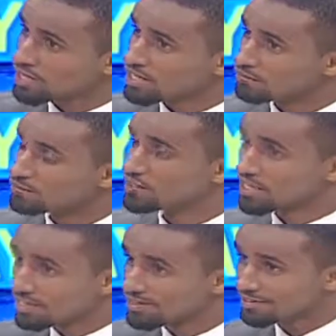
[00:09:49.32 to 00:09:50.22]
If,
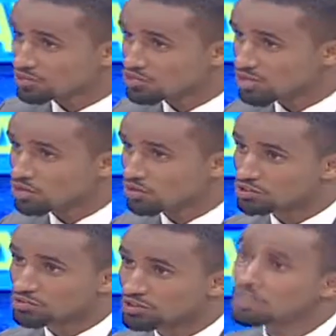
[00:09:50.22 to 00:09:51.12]
say, it is
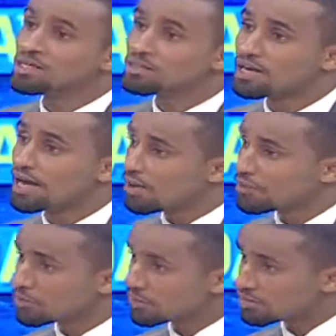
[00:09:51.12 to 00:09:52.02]
education, then how
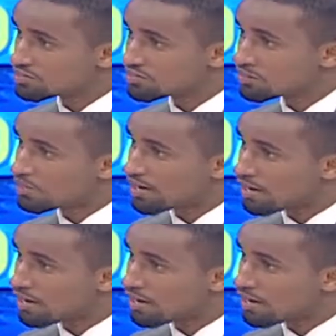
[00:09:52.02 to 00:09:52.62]
are you raising the bar?